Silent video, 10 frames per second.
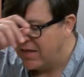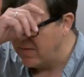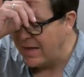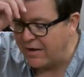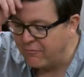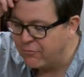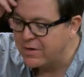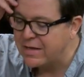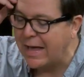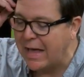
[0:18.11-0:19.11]
that
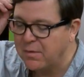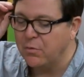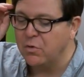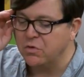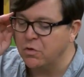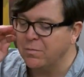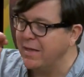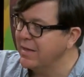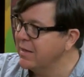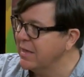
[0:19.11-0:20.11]
every edible you
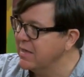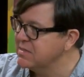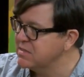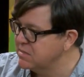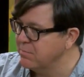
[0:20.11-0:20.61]
make is